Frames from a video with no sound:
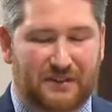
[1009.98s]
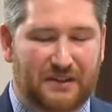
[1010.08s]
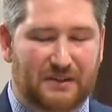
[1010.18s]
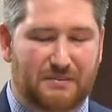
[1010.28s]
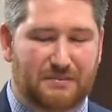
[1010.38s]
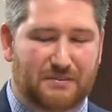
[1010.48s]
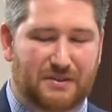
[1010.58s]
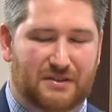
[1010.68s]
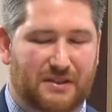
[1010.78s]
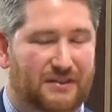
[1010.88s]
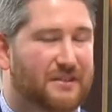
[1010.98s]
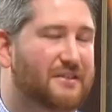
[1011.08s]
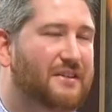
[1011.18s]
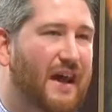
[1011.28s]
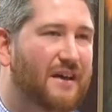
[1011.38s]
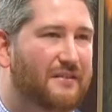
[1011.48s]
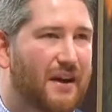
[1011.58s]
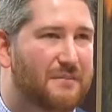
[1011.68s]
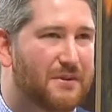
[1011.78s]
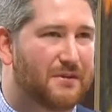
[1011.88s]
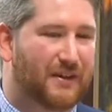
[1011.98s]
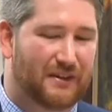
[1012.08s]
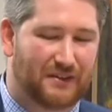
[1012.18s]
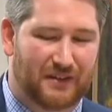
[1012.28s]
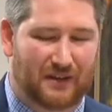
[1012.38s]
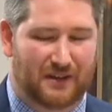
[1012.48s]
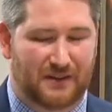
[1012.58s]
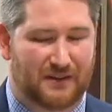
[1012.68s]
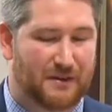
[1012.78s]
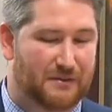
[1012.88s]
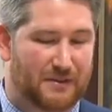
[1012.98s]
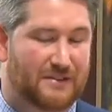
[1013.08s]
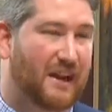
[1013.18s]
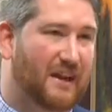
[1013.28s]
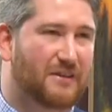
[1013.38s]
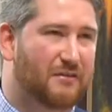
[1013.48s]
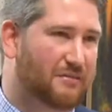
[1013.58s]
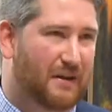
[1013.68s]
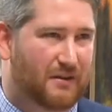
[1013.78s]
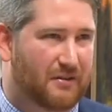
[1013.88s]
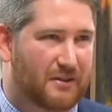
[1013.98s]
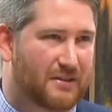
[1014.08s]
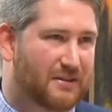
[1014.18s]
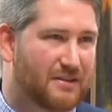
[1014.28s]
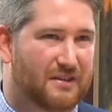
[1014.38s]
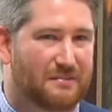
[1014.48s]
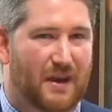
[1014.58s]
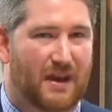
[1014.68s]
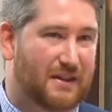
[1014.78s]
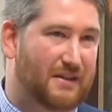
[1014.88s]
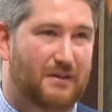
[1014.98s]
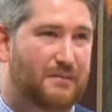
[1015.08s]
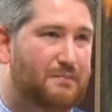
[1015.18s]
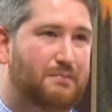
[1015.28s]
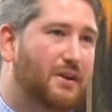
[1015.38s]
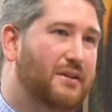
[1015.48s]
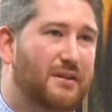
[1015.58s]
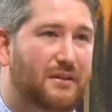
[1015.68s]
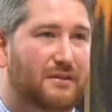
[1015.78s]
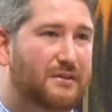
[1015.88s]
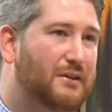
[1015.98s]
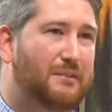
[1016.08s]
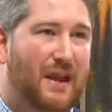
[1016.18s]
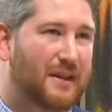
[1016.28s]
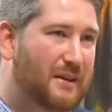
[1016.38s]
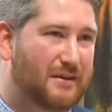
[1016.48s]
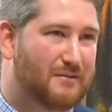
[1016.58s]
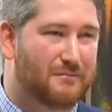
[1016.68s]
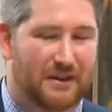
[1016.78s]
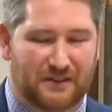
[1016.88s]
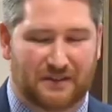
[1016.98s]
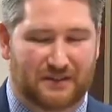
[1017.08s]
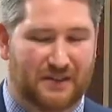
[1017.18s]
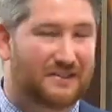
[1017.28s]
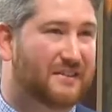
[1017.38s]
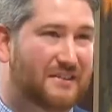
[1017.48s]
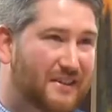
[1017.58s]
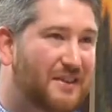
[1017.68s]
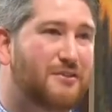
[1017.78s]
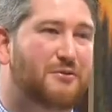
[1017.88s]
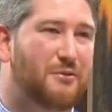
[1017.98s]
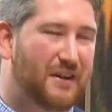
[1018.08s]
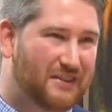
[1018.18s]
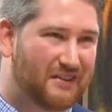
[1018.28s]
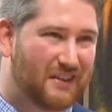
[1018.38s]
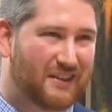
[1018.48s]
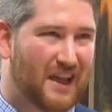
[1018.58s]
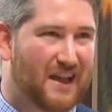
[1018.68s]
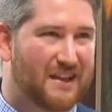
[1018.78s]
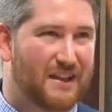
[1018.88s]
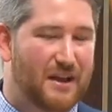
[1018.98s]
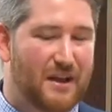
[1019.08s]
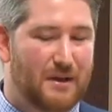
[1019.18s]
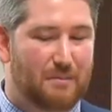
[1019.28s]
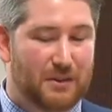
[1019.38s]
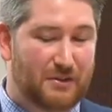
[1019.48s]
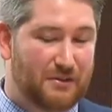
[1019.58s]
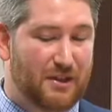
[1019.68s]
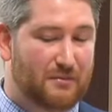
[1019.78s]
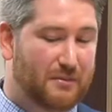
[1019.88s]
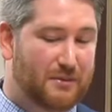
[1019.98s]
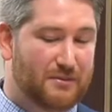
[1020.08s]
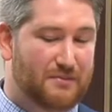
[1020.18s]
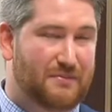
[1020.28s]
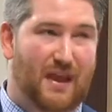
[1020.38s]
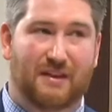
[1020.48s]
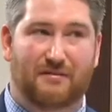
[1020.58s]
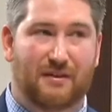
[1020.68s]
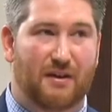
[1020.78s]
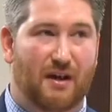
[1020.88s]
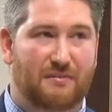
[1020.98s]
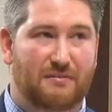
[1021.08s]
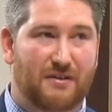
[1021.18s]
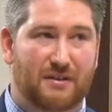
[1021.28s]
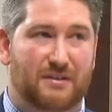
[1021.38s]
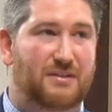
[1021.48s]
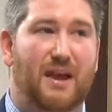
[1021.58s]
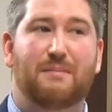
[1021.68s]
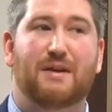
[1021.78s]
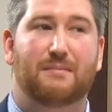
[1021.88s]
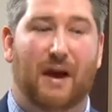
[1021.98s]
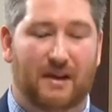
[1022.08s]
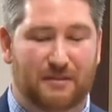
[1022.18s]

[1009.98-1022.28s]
seen machines in sci-fi movies that can, just diagnose medical conditions by, putting a little band on your wrist, things crazy like that. But do you think we're that far off of it? Like, could that be a possible thing?